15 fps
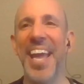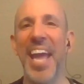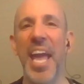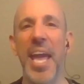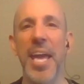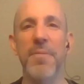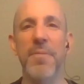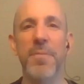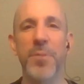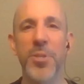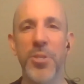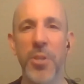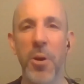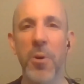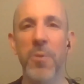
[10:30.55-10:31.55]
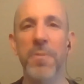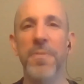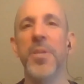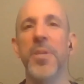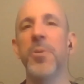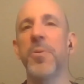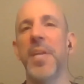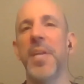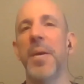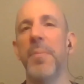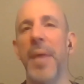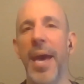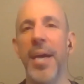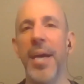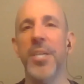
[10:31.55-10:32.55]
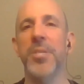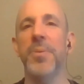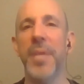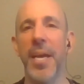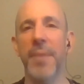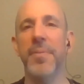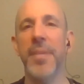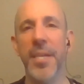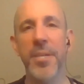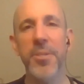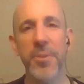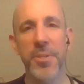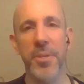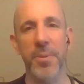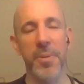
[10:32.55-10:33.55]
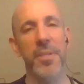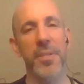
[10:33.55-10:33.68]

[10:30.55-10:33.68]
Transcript: and so few of them actually have an answer to it.